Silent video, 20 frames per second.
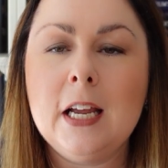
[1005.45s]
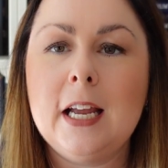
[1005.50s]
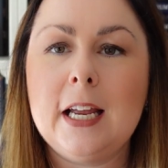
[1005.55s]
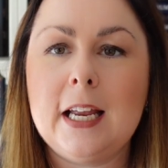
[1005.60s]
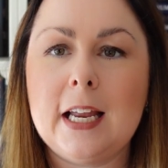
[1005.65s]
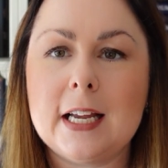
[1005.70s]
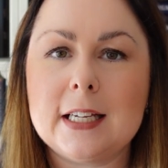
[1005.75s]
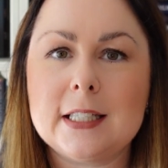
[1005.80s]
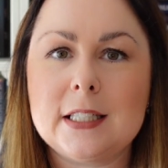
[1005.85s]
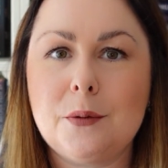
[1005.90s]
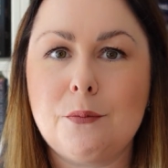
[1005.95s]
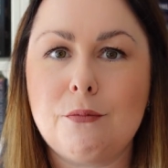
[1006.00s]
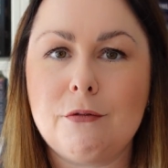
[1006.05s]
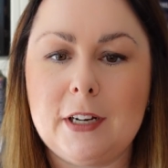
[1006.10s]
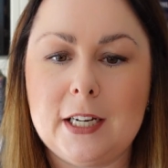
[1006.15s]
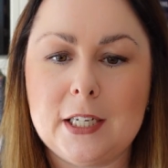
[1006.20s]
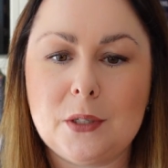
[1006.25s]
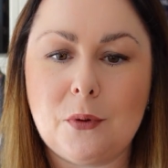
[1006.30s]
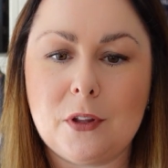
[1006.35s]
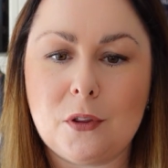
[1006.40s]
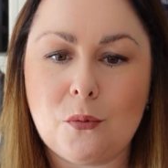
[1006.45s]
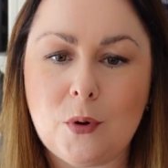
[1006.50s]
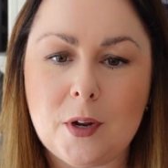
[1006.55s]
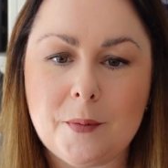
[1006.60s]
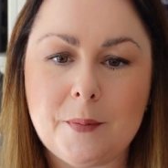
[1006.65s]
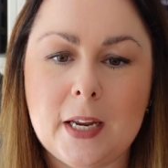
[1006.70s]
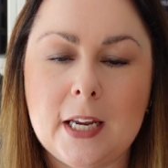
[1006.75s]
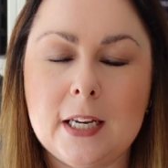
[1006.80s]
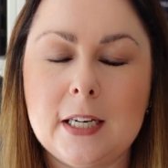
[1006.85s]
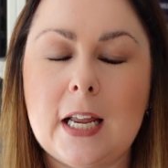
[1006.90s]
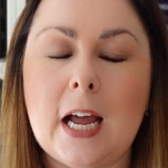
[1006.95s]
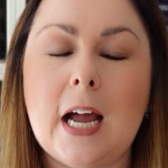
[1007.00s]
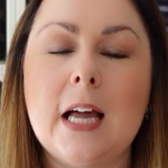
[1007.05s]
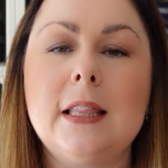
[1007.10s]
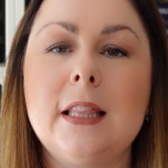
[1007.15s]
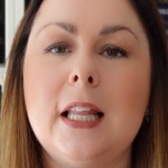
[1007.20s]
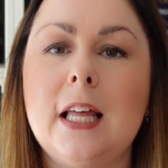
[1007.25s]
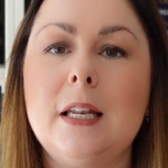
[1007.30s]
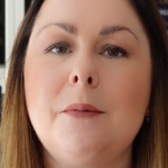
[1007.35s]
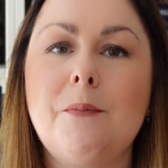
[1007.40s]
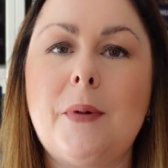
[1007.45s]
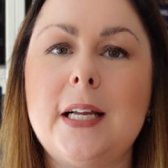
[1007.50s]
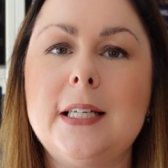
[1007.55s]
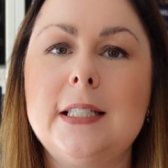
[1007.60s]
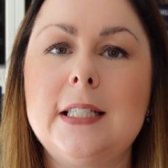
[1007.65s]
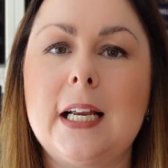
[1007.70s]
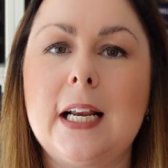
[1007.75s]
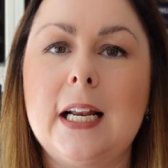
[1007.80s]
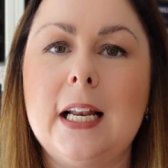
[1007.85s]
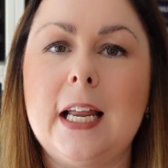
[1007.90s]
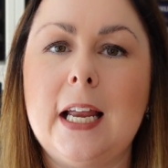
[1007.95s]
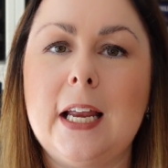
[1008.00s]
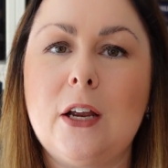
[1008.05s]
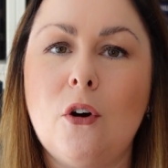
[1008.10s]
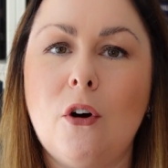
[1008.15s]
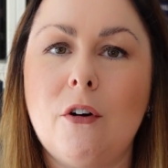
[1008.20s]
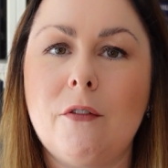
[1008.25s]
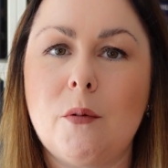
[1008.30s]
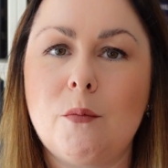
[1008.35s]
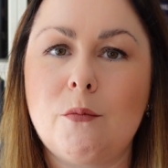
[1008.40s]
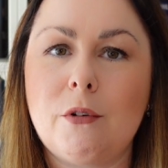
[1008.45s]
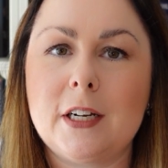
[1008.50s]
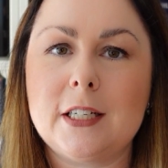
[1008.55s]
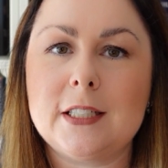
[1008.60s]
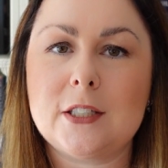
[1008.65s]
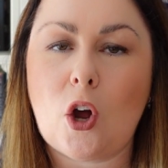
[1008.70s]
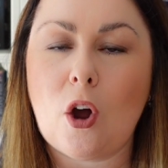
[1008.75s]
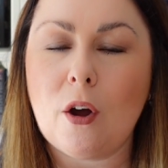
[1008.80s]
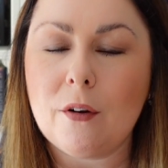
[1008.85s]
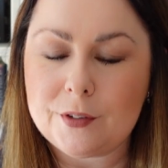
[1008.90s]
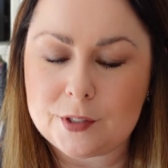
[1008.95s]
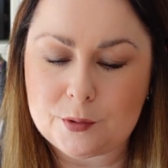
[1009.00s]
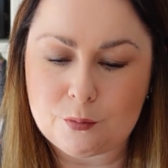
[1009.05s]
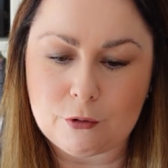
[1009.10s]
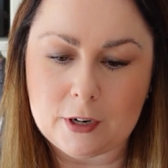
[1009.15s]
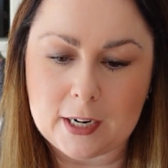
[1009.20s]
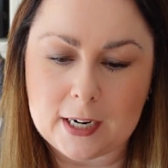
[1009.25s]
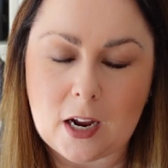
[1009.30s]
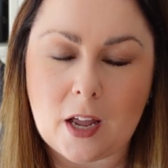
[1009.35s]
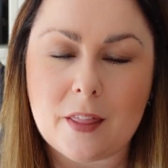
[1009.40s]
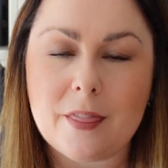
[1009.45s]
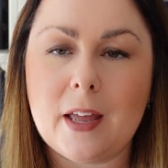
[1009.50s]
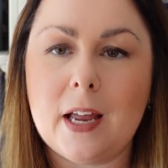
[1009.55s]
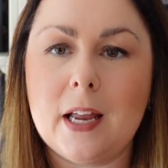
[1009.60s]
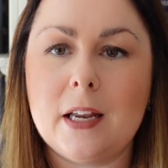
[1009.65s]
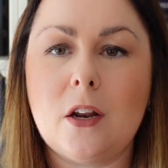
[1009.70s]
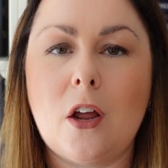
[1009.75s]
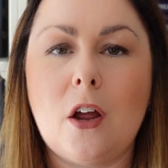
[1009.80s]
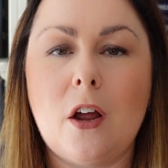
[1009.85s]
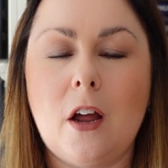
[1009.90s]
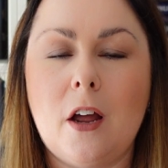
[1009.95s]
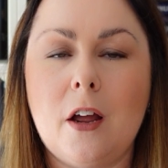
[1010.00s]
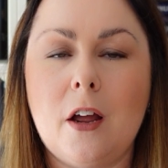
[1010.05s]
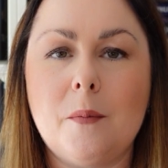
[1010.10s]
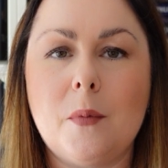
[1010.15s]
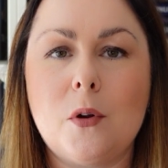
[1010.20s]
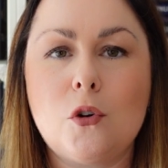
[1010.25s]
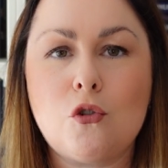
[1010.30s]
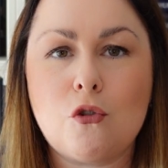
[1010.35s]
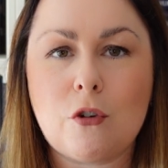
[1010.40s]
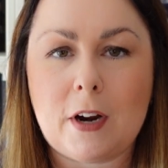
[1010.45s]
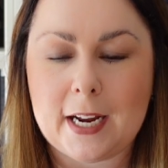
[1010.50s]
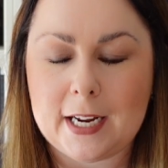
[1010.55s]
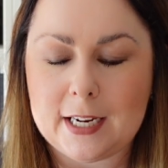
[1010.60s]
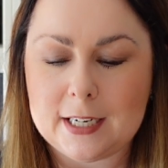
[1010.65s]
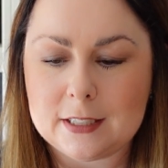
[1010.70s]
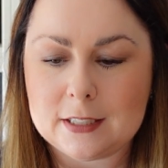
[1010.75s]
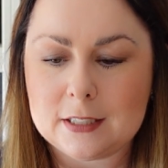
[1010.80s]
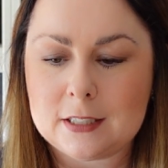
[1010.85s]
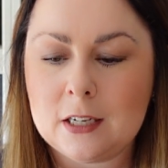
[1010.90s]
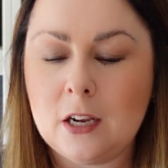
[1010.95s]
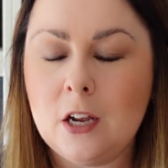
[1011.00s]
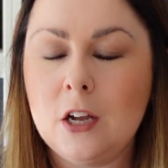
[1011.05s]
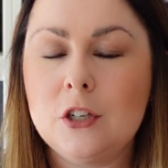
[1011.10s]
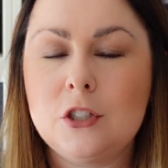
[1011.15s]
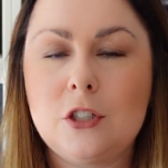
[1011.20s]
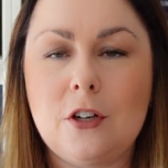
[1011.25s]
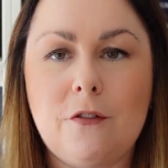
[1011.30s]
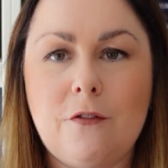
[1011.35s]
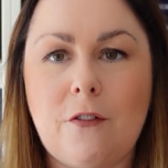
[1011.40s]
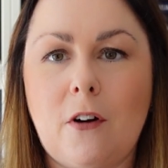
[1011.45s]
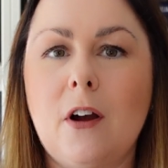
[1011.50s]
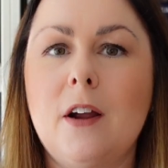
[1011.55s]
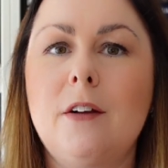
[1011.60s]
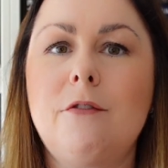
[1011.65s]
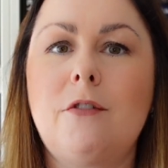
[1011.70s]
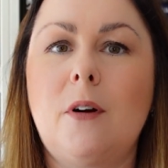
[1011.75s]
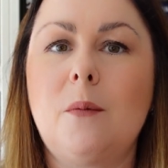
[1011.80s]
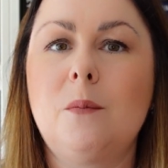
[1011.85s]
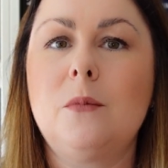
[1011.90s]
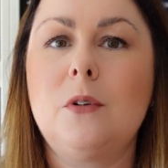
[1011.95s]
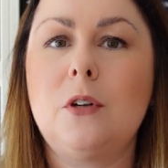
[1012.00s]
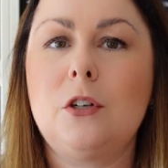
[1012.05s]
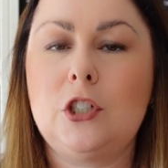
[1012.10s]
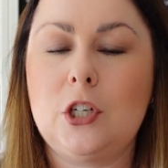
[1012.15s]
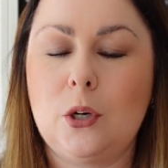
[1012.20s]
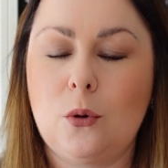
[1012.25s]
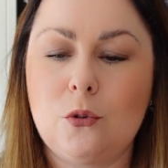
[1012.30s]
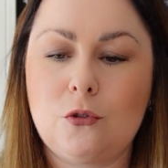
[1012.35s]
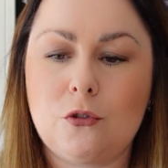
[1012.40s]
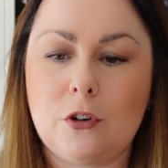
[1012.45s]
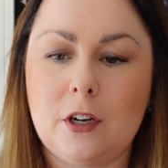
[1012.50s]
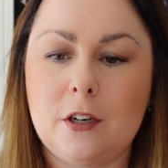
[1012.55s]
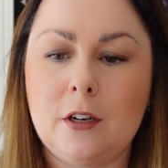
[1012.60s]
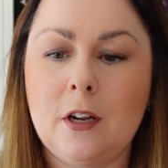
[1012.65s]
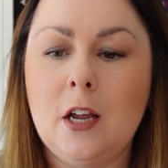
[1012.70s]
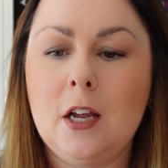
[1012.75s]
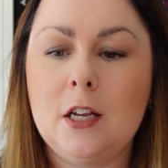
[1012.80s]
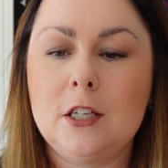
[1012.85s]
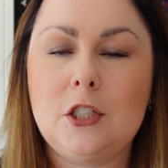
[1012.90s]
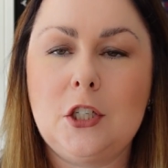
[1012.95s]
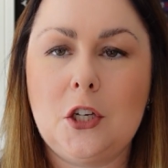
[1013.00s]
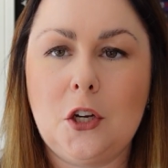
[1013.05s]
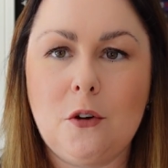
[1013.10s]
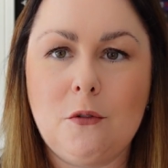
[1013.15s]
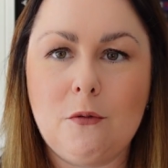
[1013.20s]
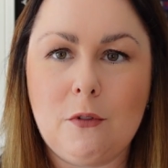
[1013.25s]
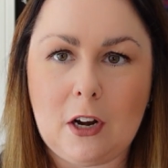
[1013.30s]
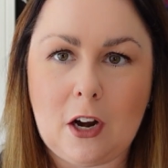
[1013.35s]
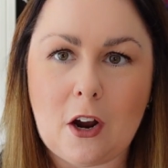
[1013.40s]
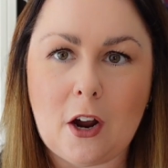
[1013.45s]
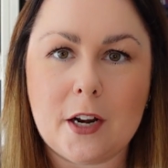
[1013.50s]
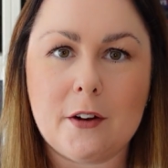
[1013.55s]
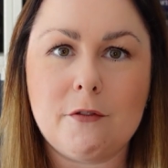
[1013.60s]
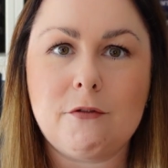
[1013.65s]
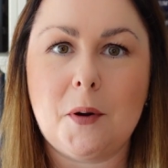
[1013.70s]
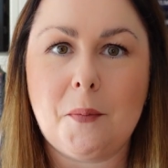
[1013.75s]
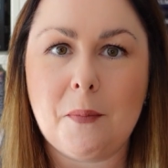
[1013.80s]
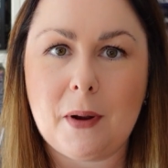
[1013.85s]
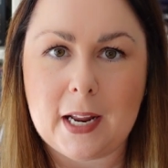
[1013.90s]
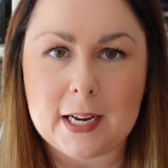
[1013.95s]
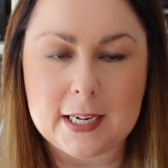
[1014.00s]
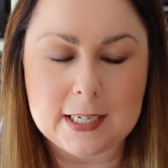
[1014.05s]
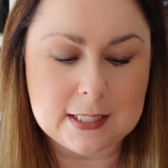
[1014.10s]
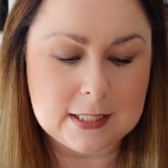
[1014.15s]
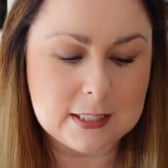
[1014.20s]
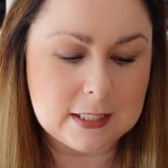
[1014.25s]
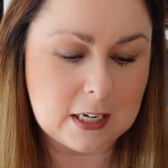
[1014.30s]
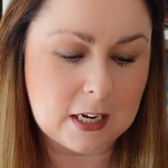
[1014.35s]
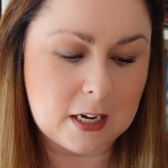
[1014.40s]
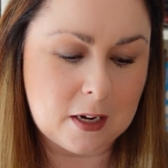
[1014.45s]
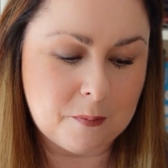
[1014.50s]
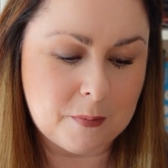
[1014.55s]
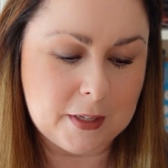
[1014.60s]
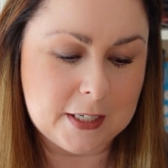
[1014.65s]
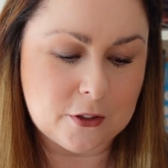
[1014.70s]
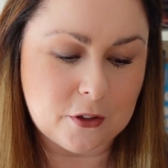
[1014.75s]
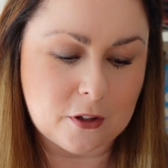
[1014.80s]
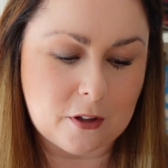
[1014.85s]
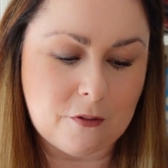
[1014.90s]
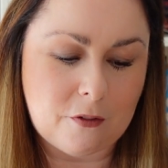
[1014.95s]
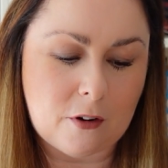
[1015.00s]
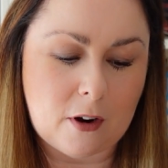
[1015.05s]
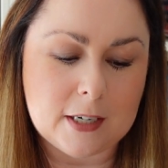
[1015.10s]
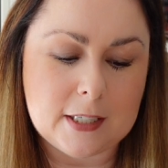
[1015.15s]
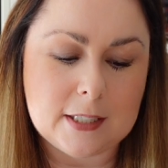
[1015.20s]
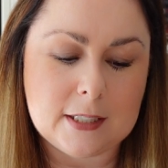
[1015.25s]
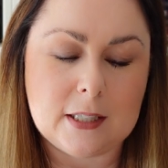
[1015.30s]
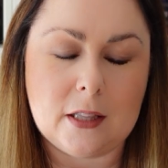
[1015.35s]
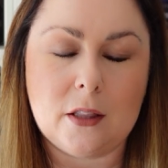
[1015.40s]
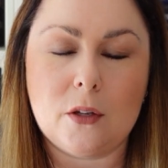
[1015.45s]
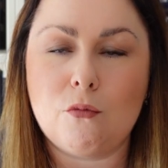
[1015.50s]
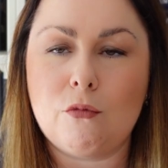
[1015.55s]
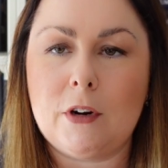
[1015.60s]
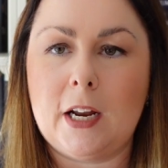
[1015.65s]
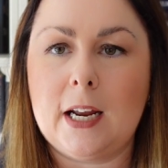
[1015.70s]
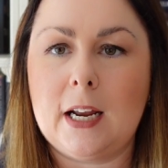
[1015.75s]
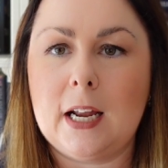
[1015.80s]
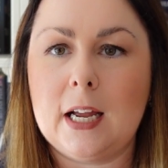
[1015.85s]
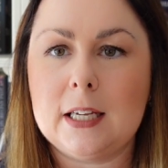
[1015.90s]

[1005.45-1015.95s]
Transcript: He has to breed with women, and then basically Kurt von Breda's offspring are then trained to fight from children to kind of replace these other fighters in the ring.